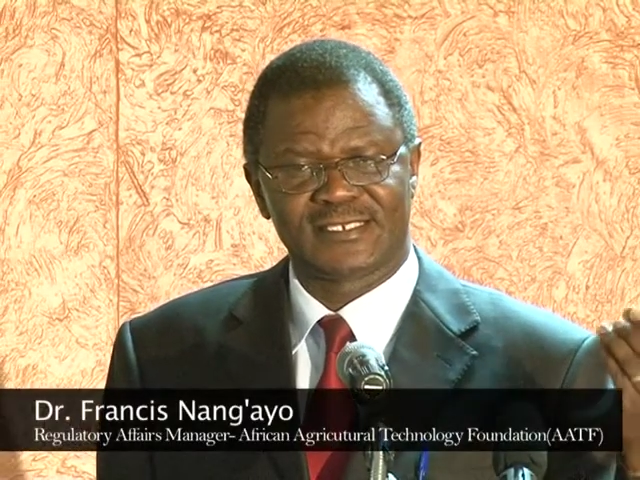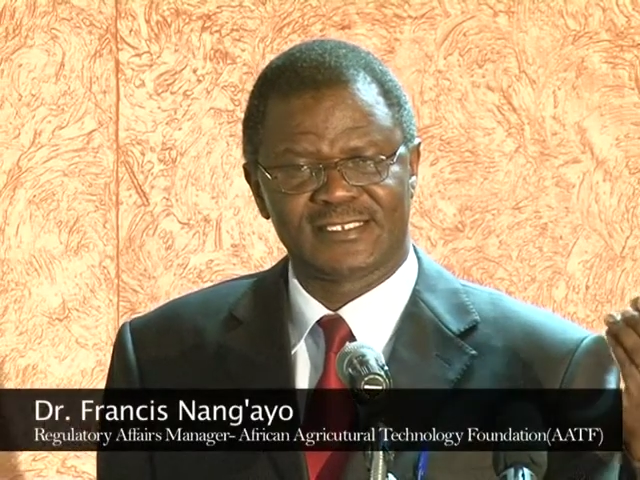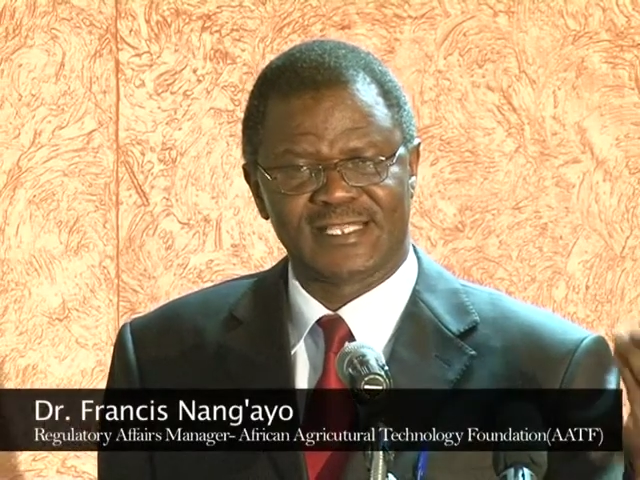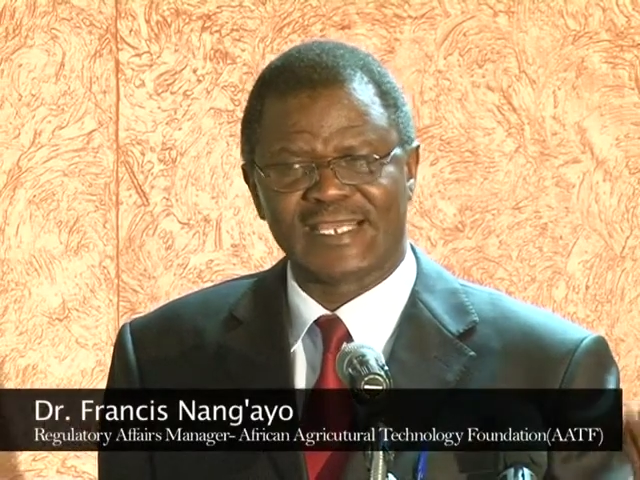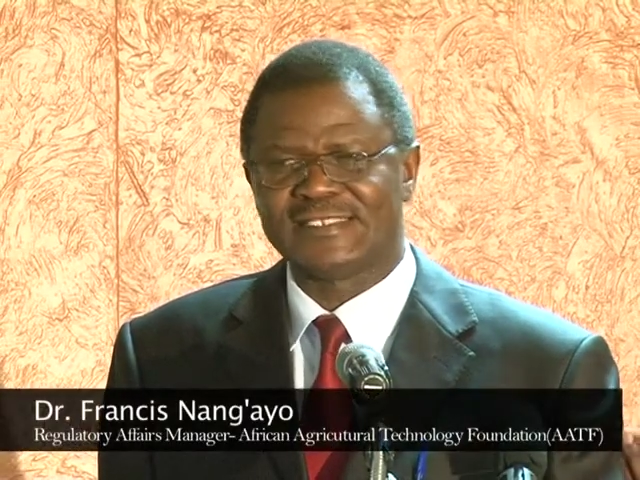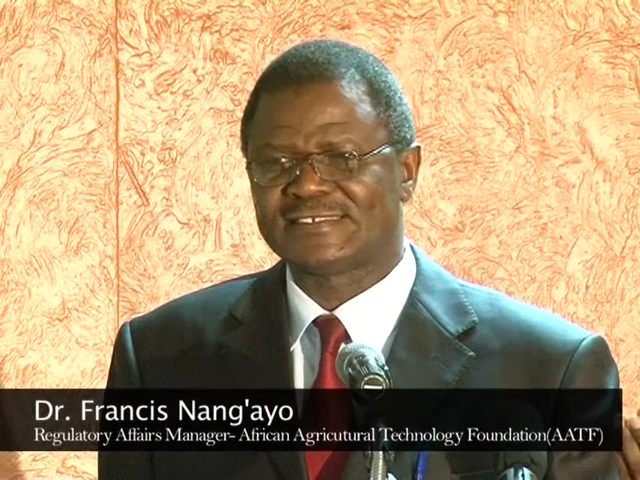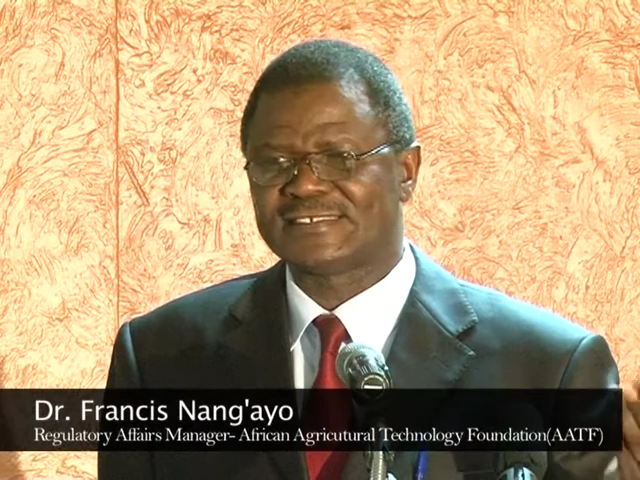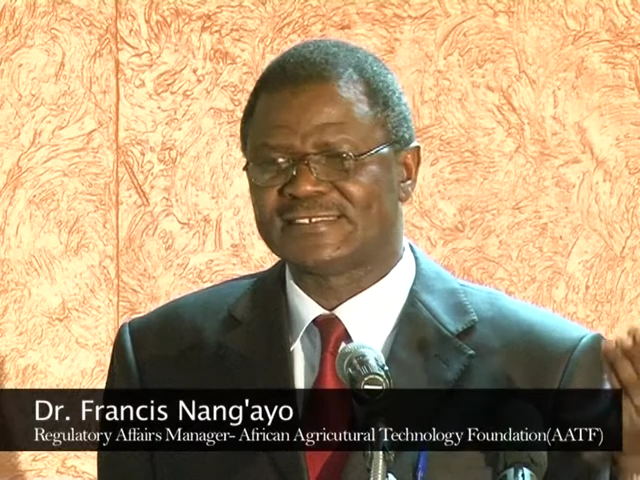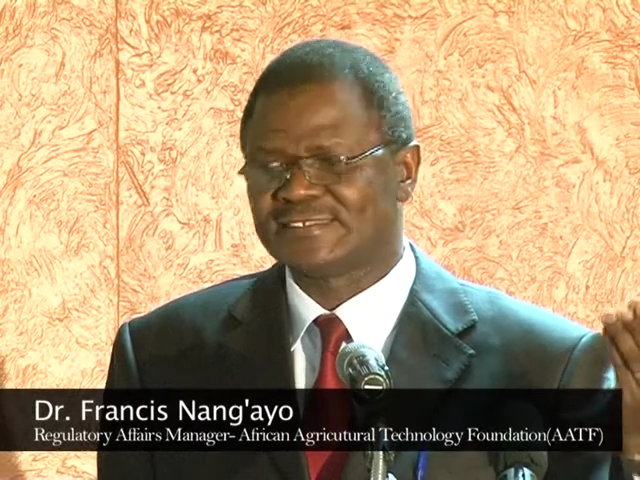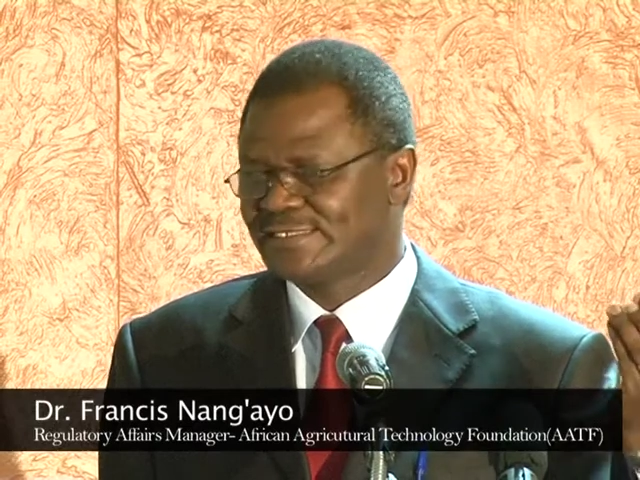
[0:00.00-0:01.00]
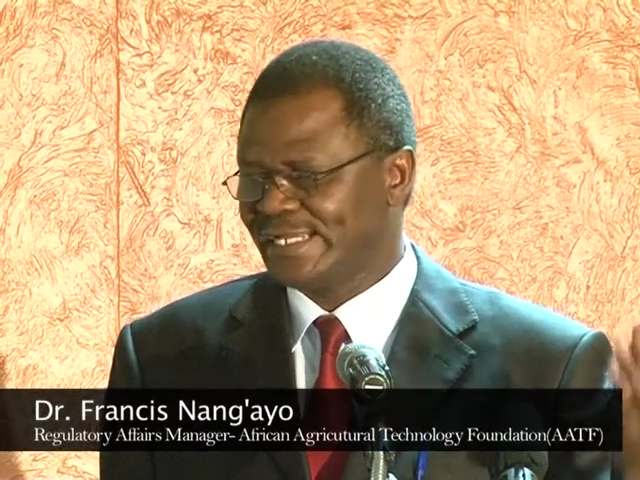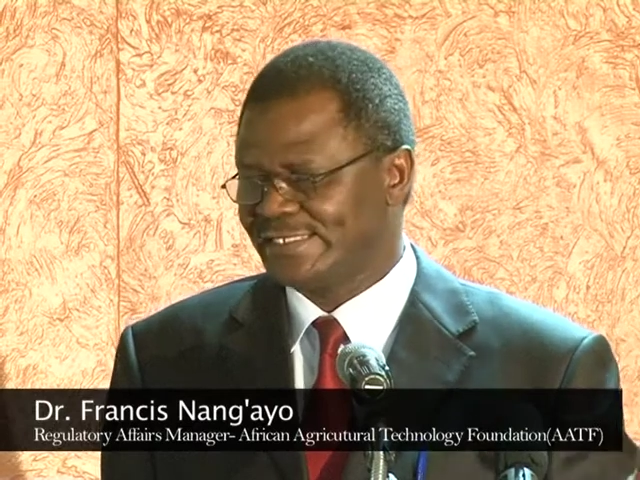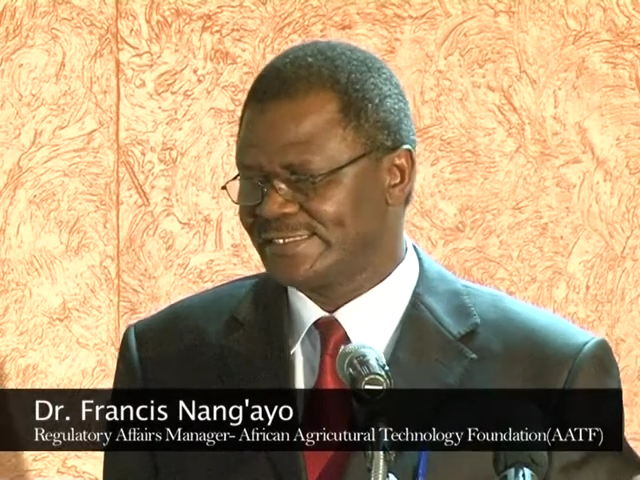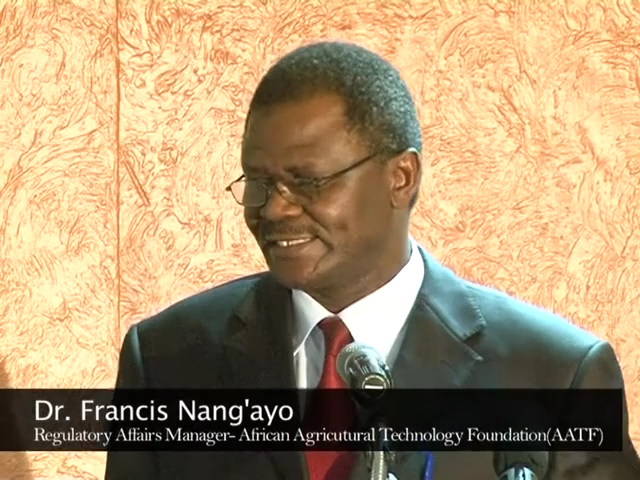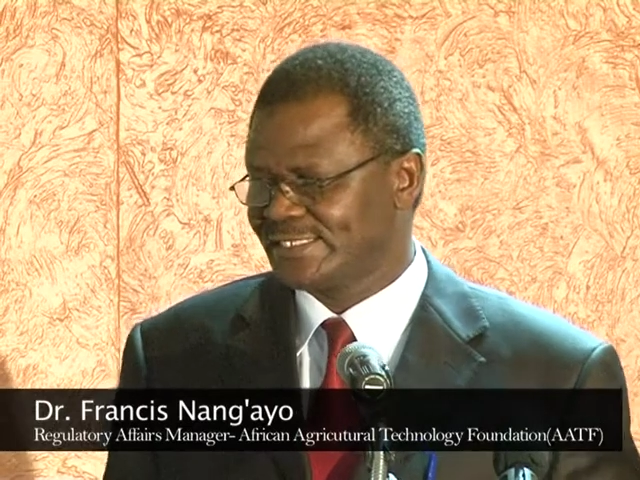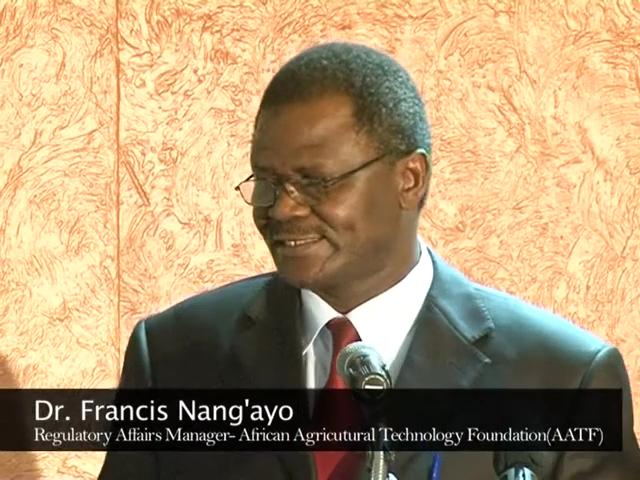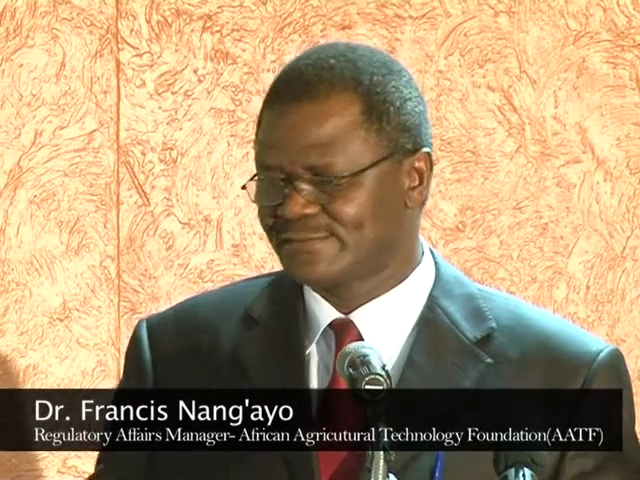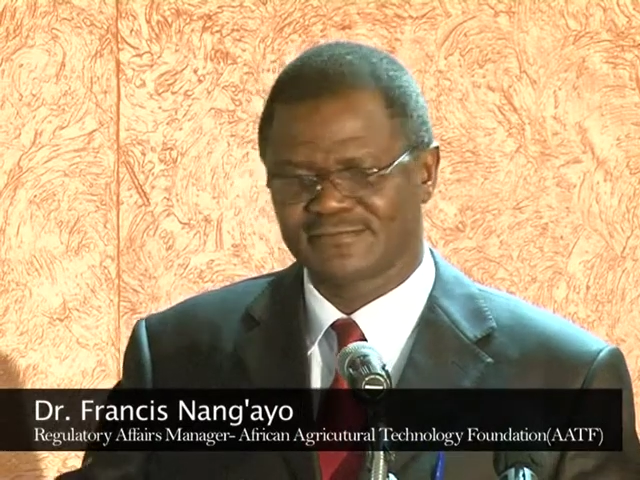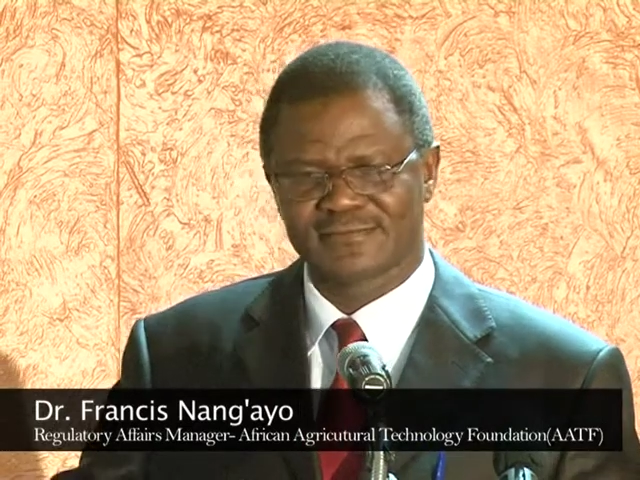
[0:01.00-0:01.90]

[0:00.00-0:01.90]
1996.